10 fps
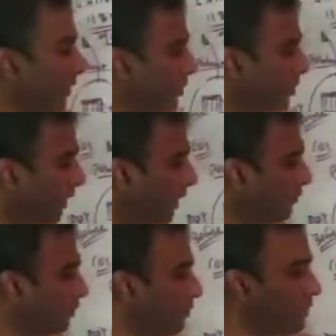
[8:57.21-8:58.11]
So, a
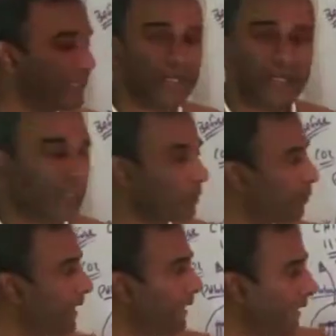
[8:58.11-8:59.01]
hundred billion dollar
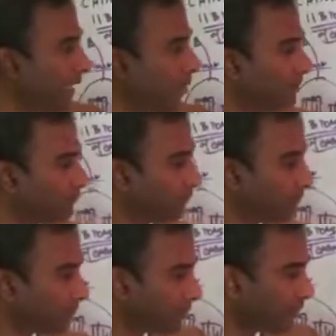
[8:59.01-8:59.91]
payout
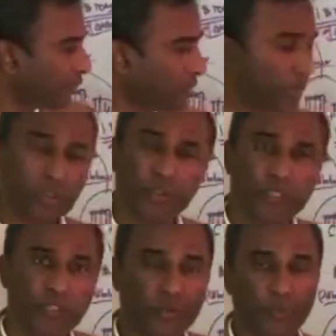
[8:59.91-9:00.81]
to most of
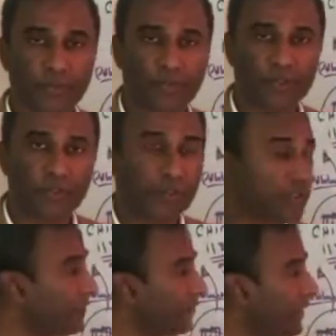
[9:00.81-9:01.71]
these corrupt officials,
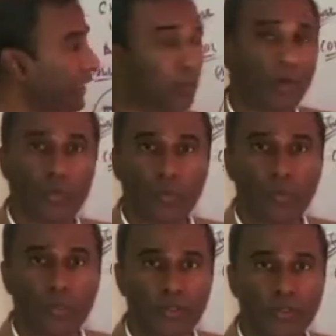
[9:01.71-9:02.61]
it's very well,
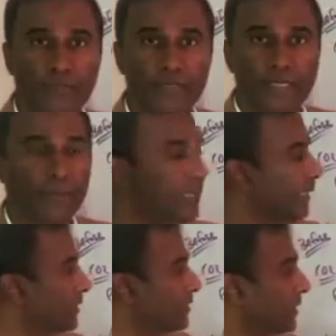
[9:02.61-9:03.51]
well worth it for them
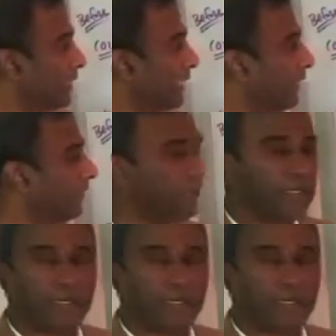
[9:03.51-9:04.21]
because they're going to have